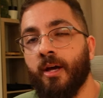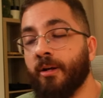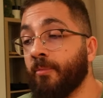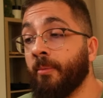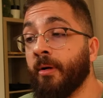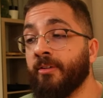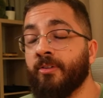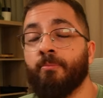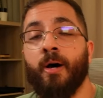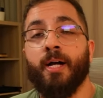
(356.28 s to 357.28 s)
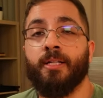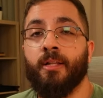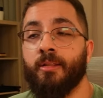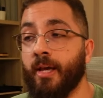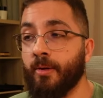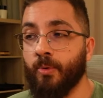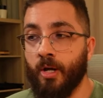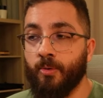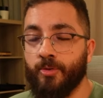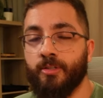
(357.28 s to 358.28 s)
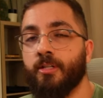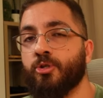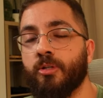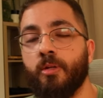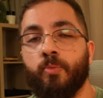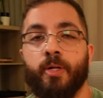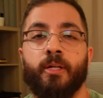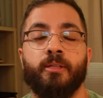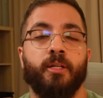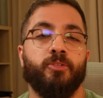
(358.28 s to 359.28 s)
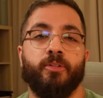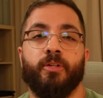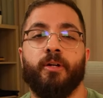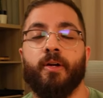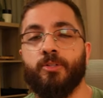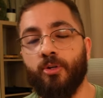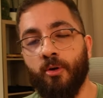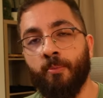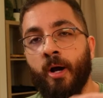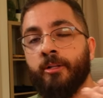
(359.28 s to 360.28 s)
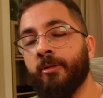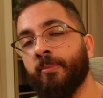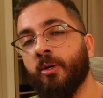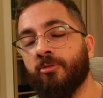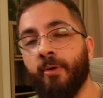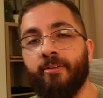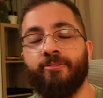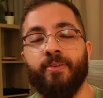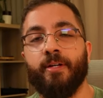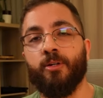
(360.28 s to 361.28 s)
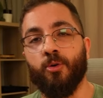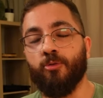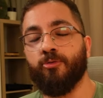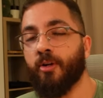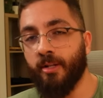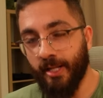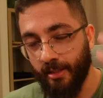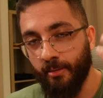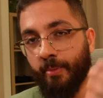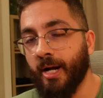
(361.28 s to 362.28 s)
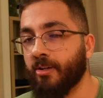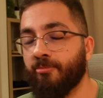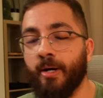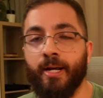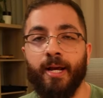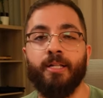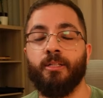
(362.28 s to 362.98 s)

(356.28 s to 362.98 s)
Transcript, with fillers: remember even back in the day when I was literally reading these lyrics, it reminded me of my fake girlfriend, like in the back of my head.